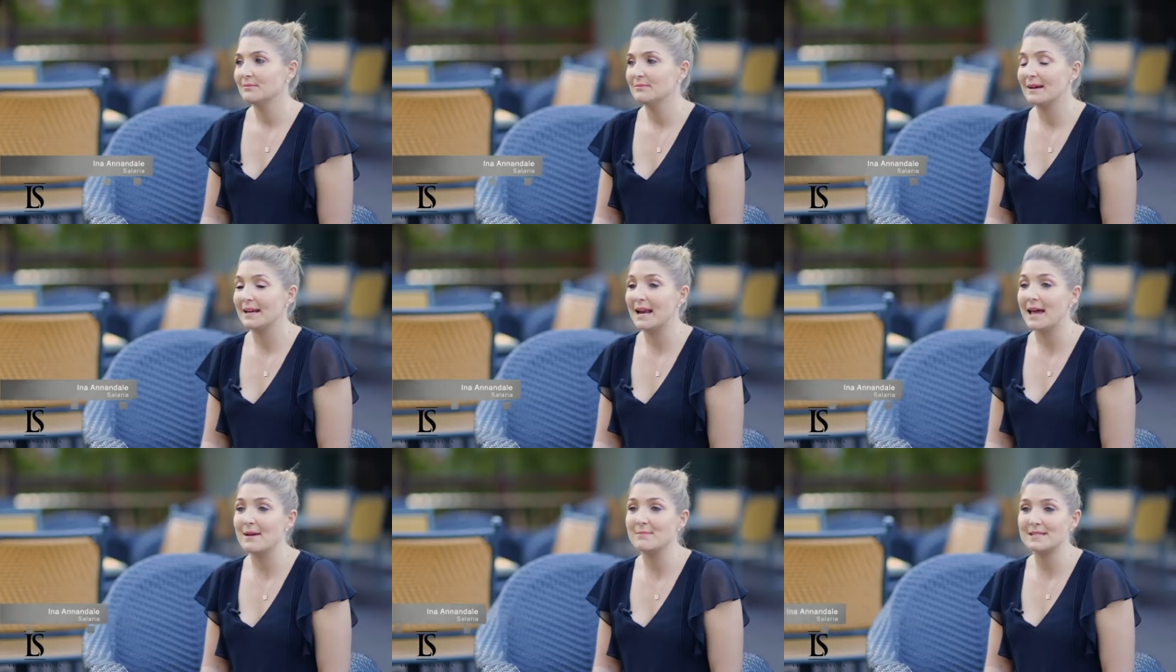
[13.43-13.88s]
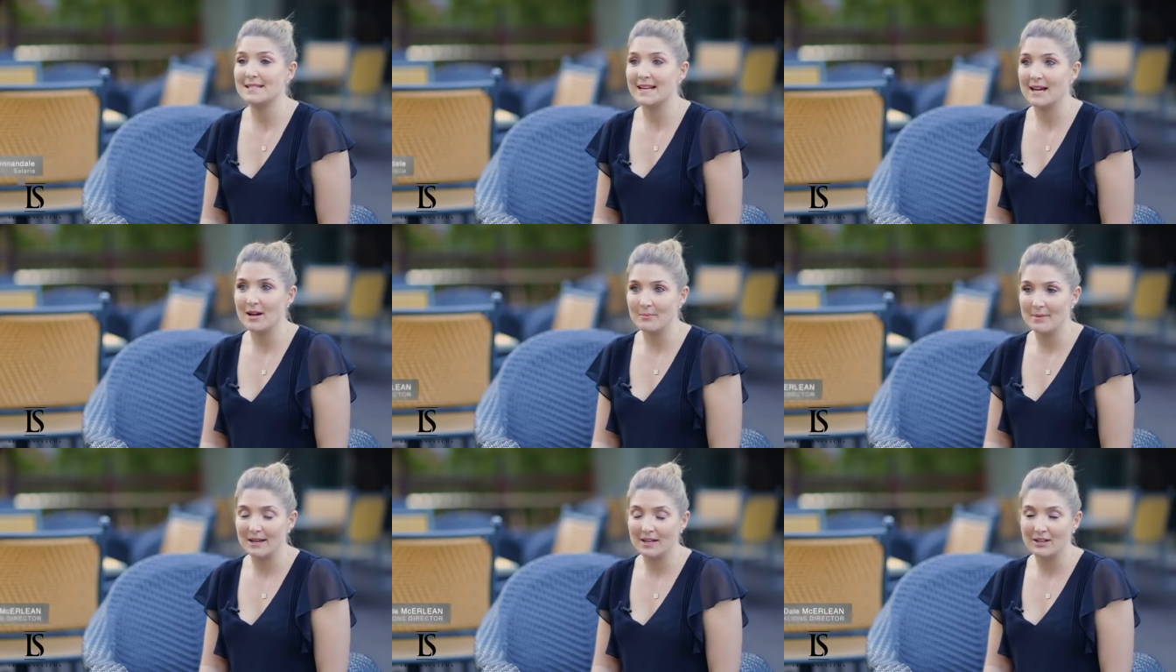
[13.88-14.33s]
My name's
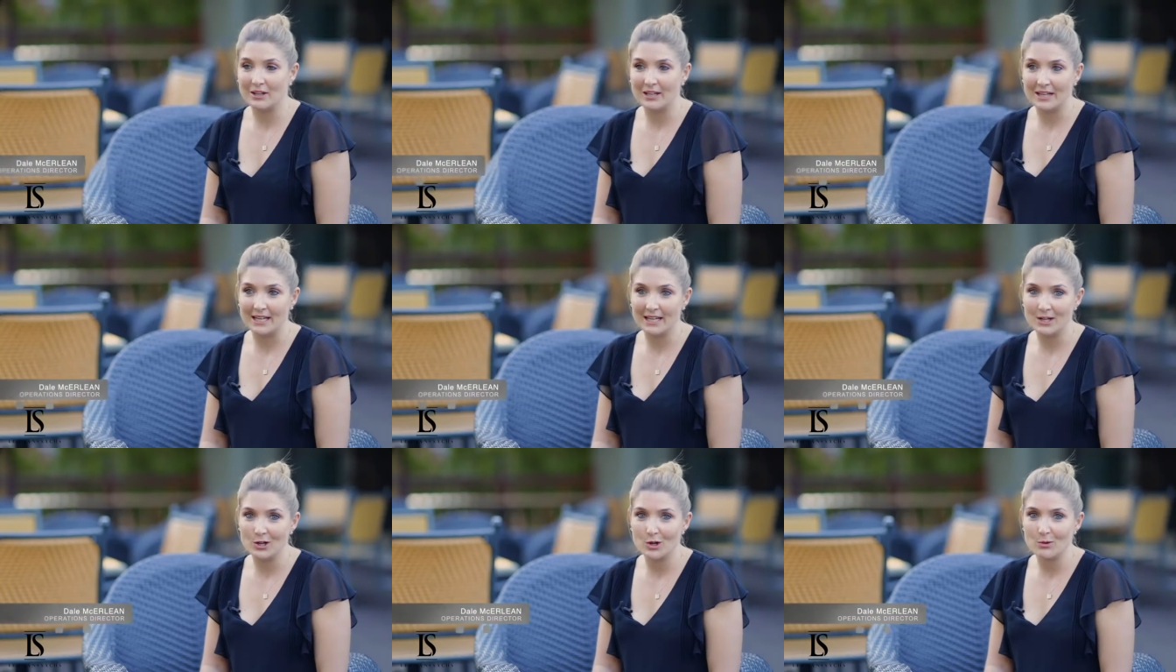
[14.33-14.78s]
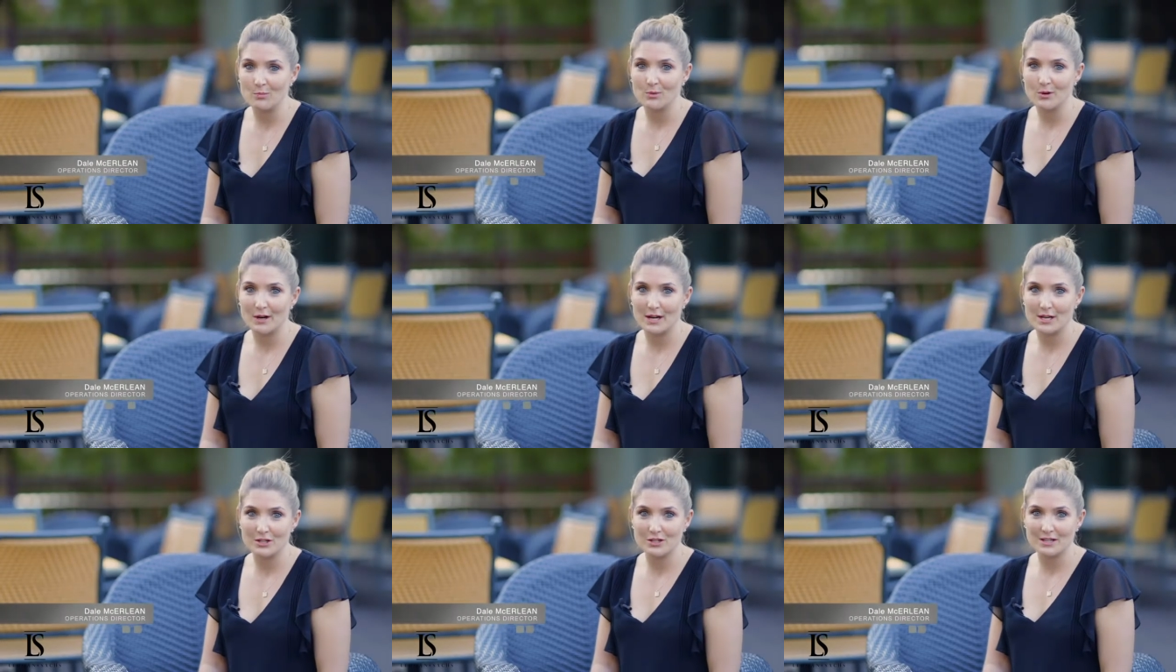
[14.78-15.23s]
Dale McAleen,
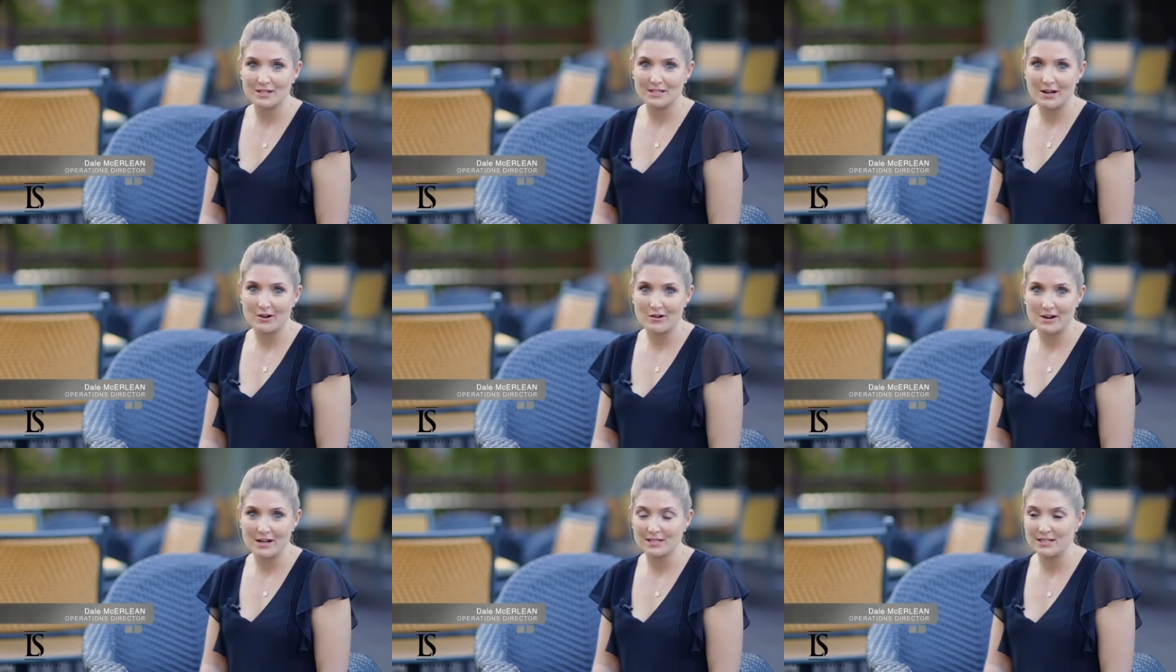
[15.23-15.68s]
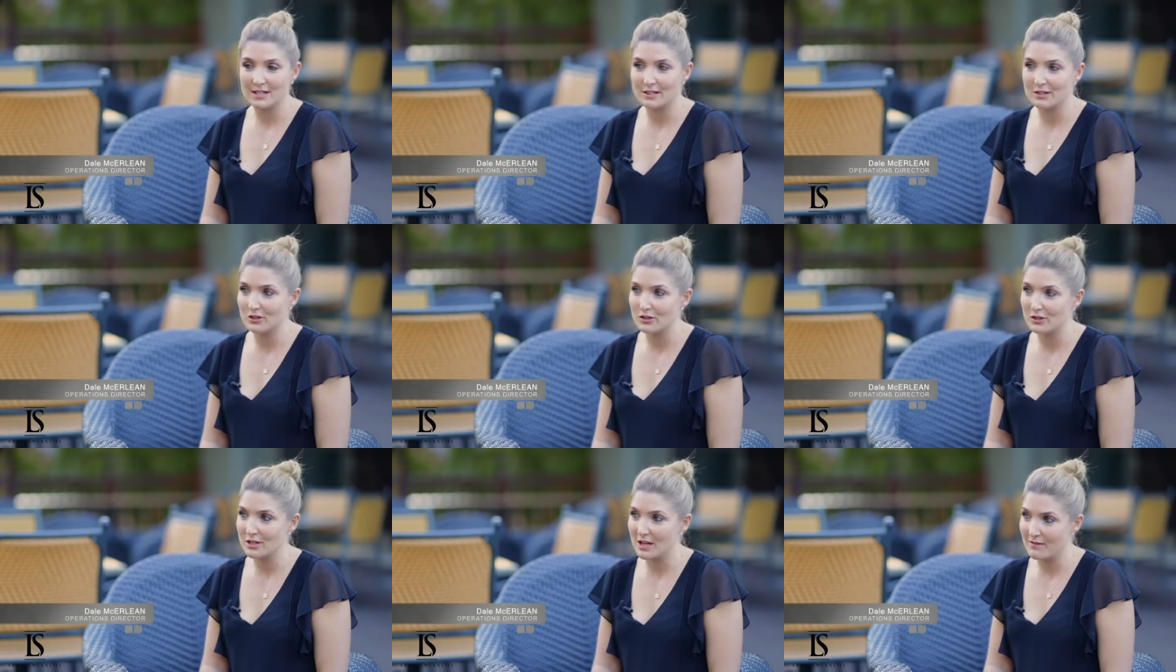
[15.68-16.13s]
Operations Director
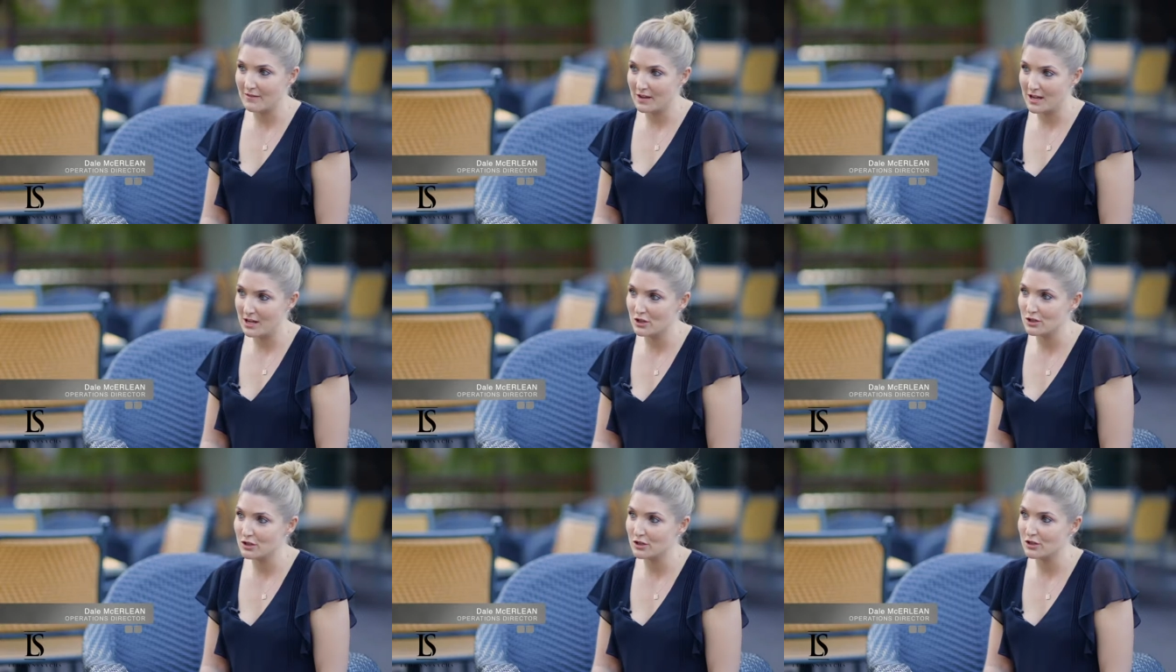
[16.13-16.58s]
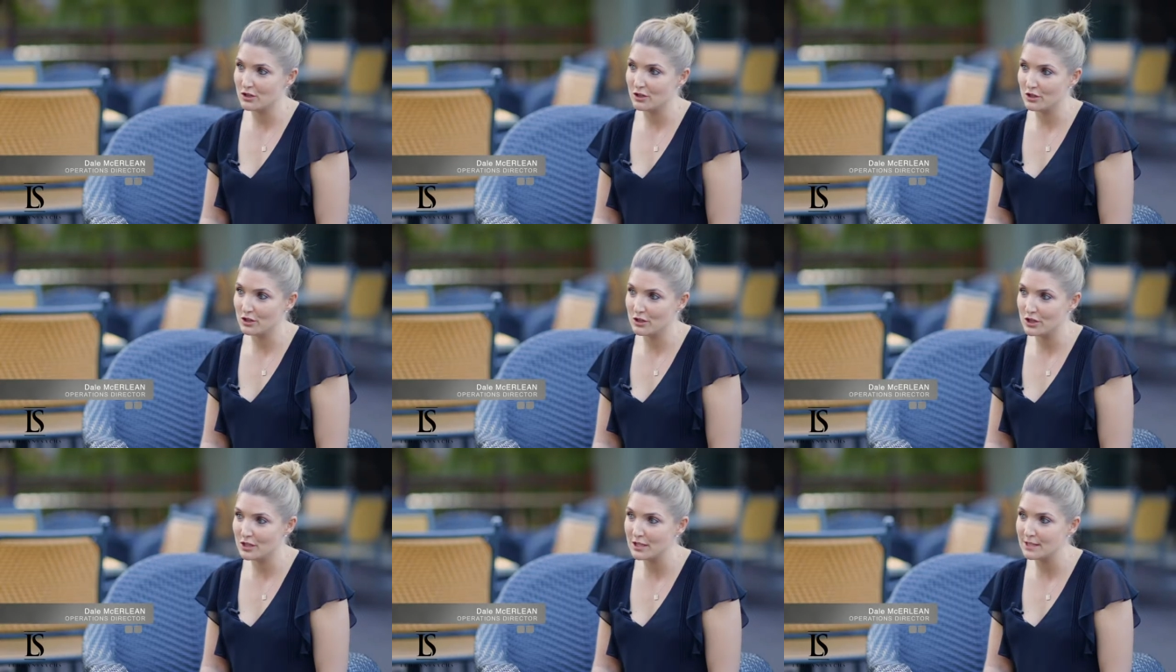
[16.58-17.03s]
at Aviation
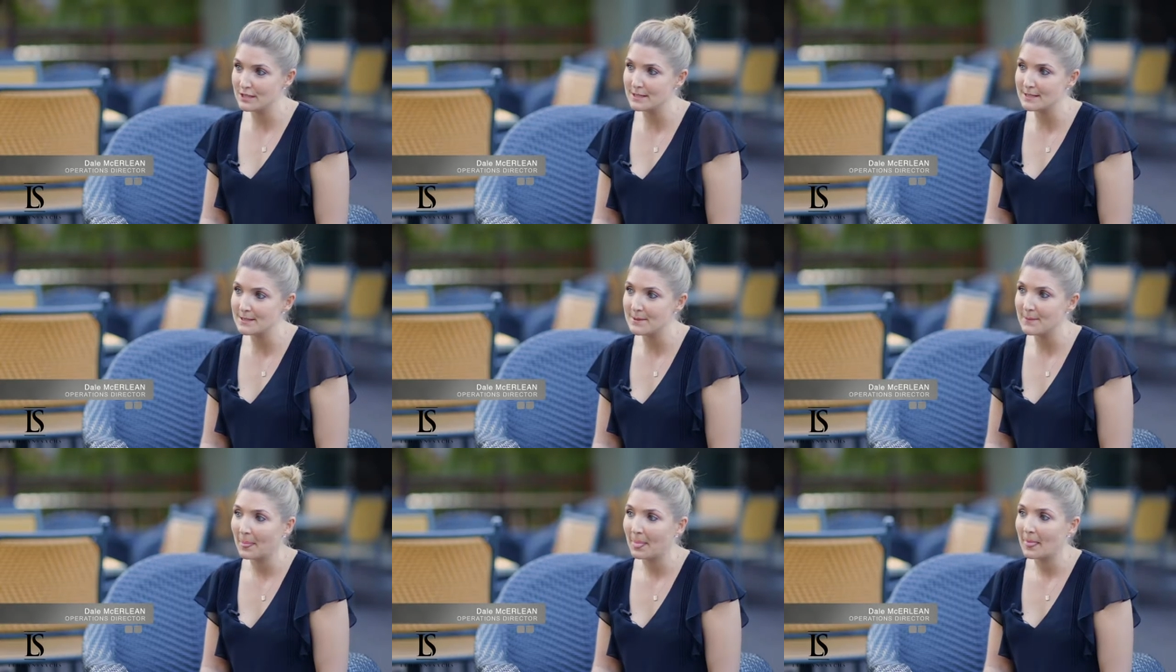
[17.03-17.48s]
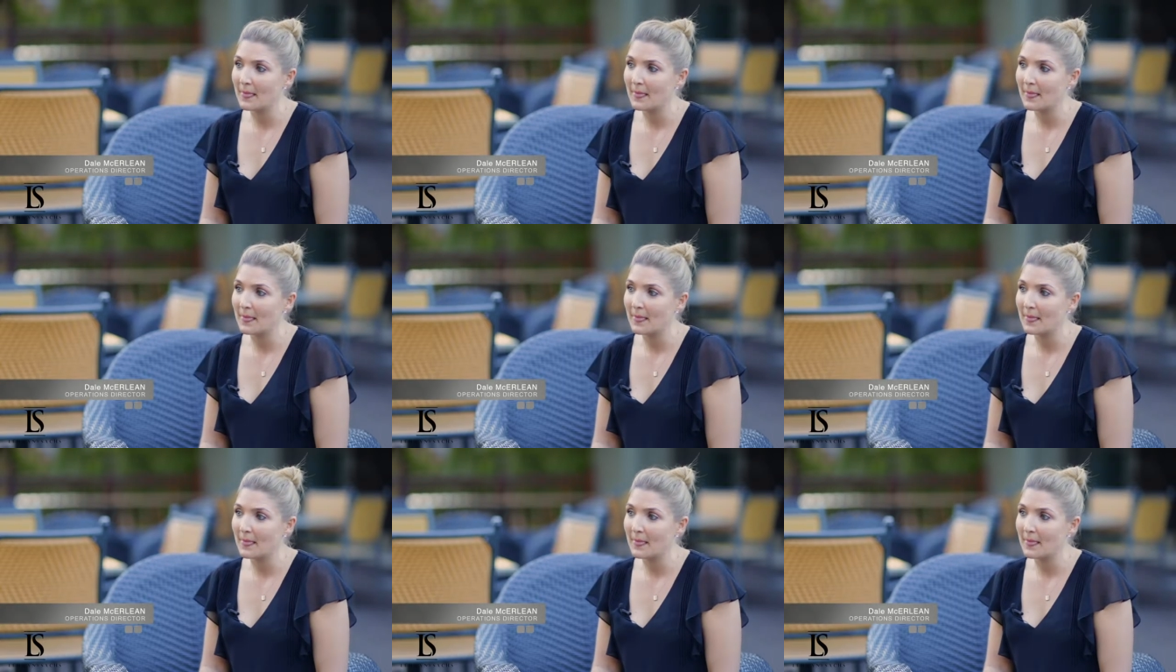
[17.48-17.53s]
Solutions.